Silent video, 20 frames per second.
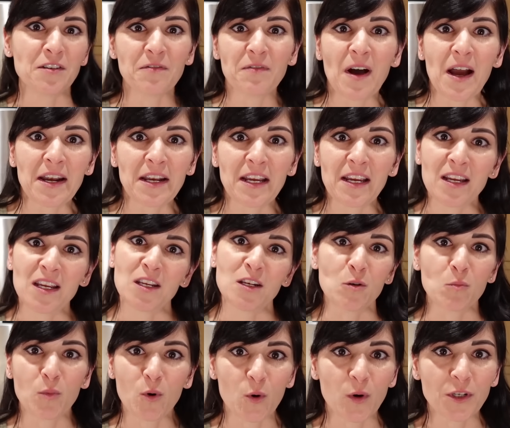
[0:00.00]
dividing it in
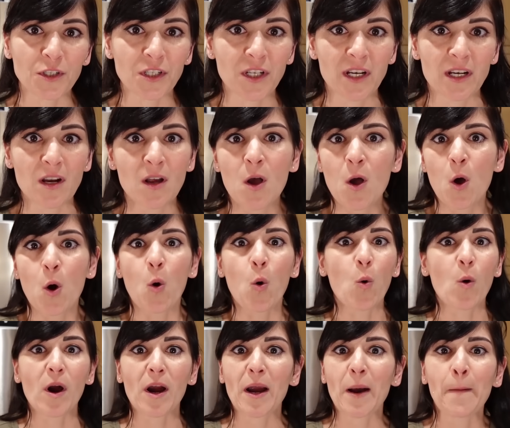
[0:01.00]
a portion
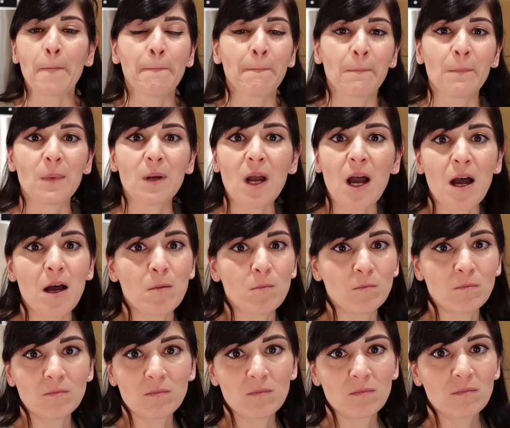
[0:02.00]
or
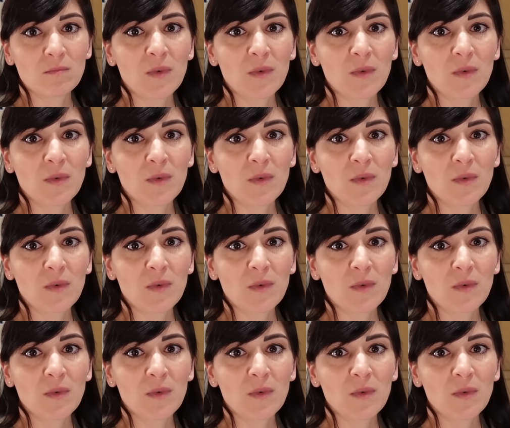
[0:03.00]
um,